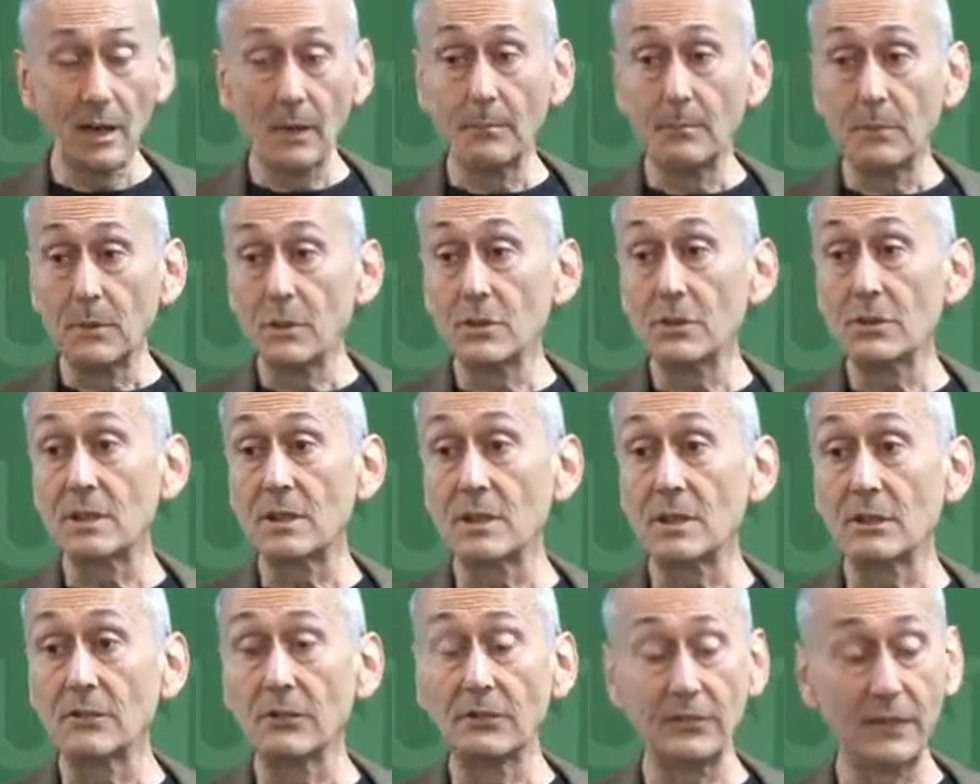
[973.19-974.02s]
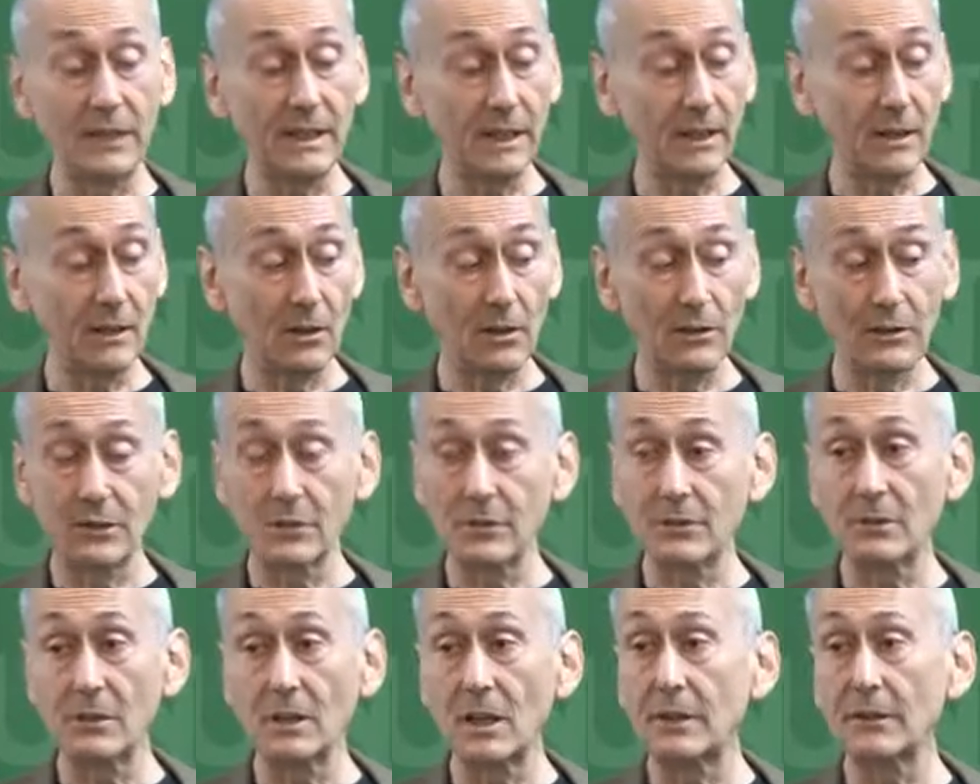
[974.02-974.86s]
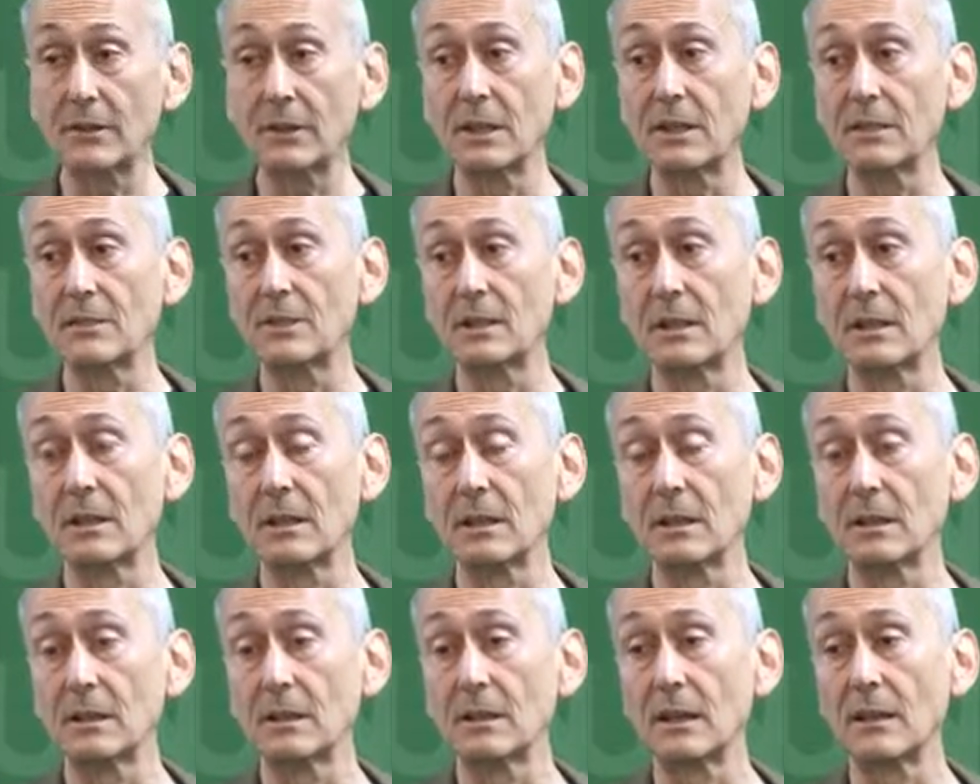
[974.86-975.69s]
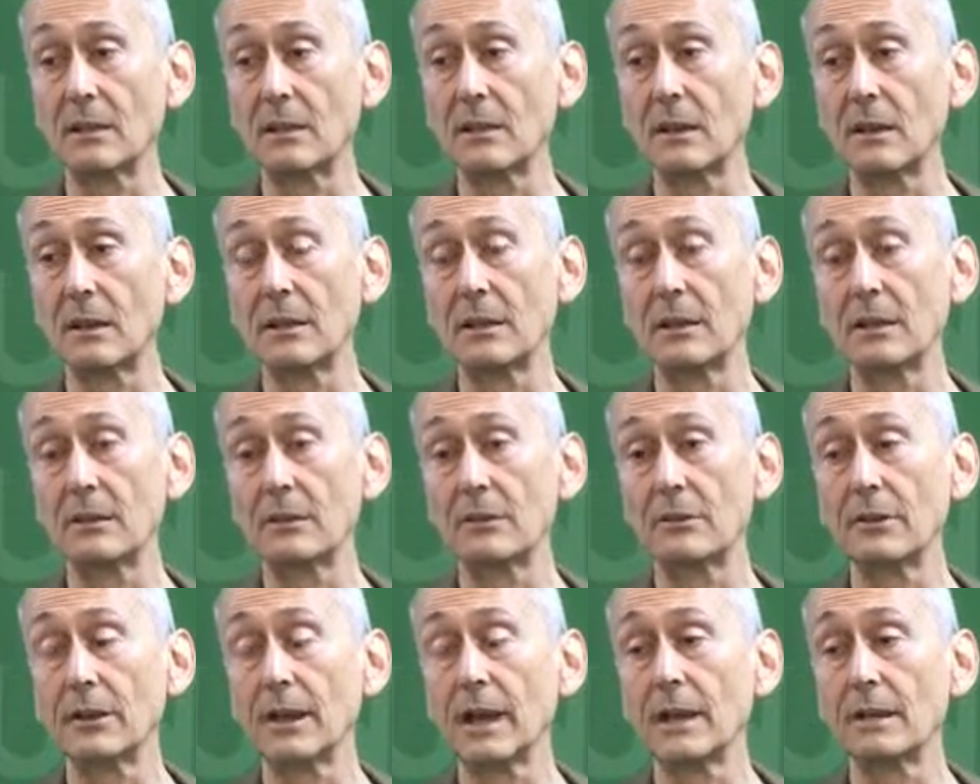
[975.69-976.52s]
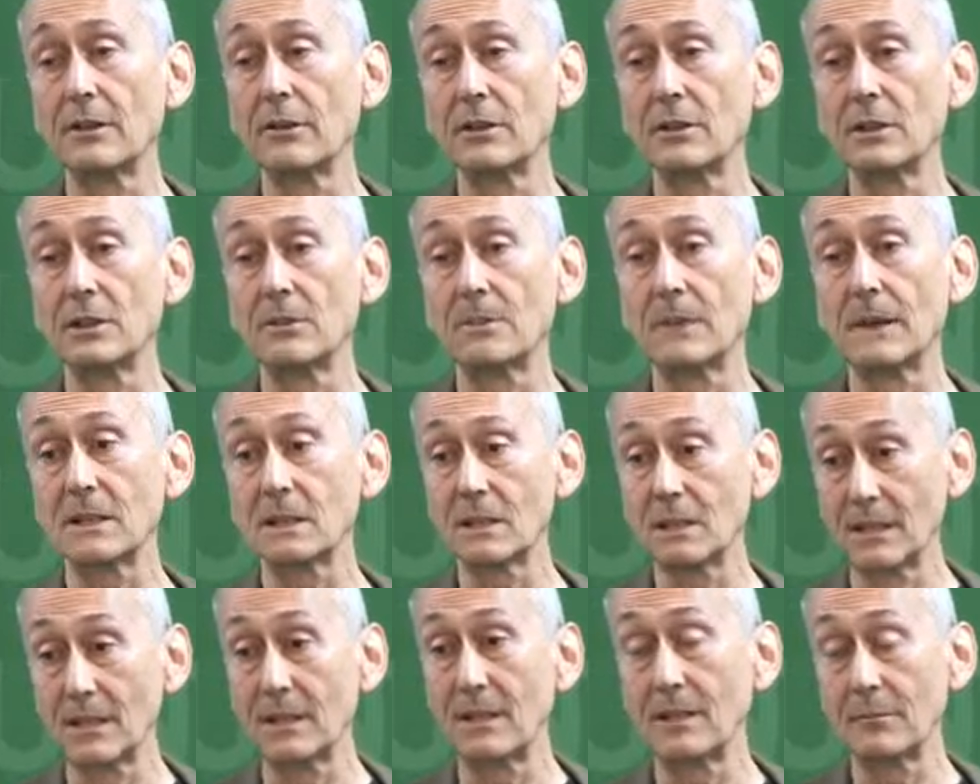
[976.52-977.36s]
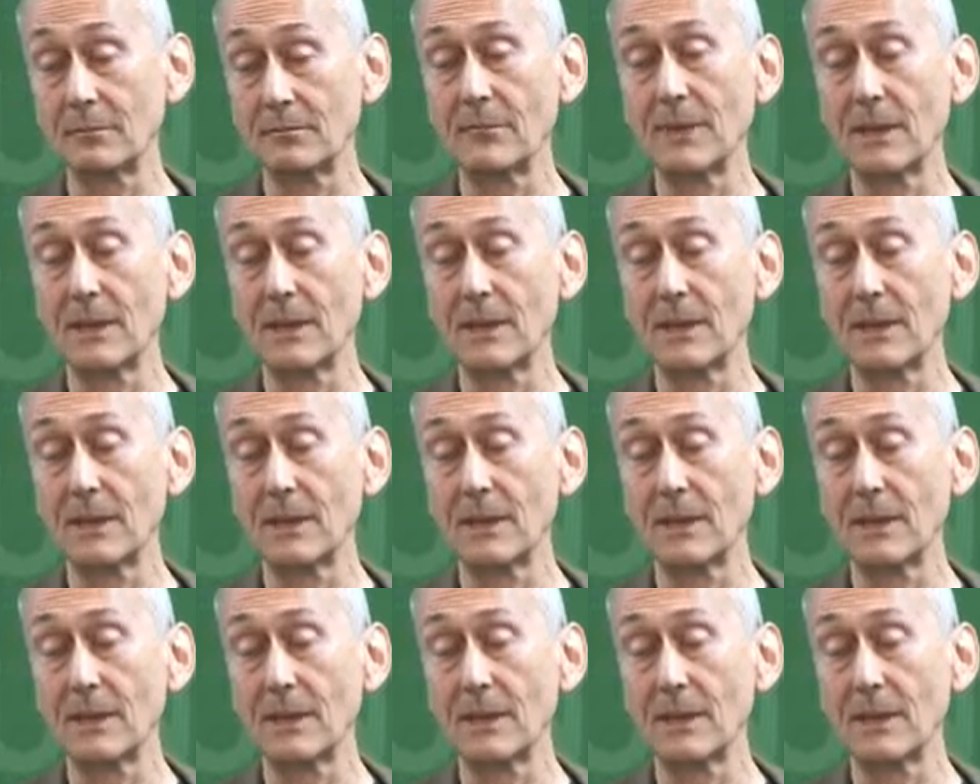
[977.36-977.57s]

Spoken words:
Music, video, those are not things that their creators, especially